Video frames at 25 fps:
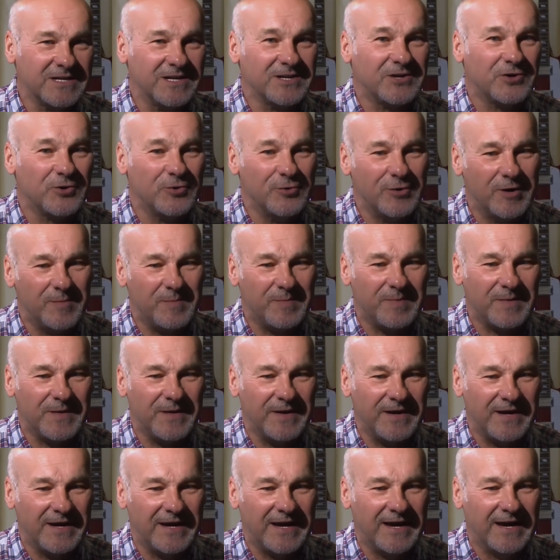I grew up,
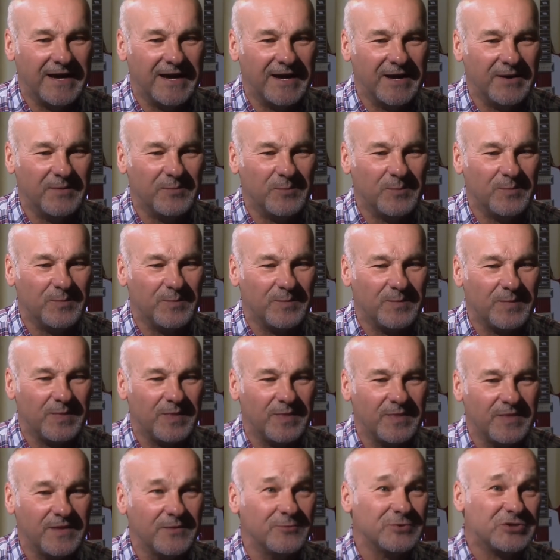um,
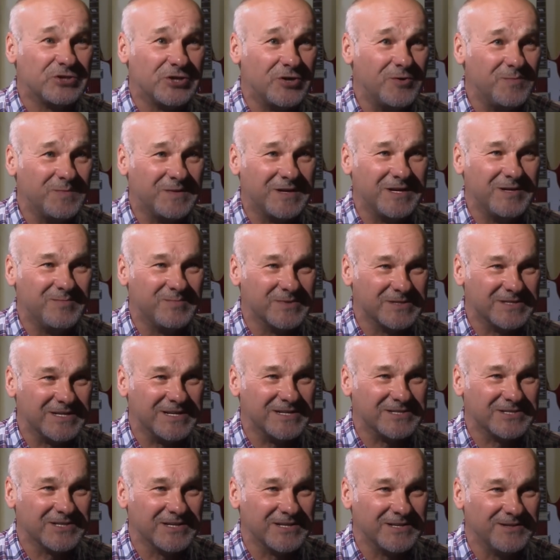they were shopkeepers
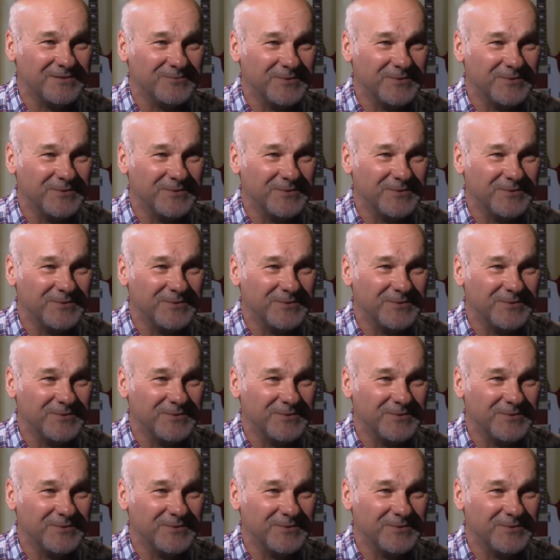actually.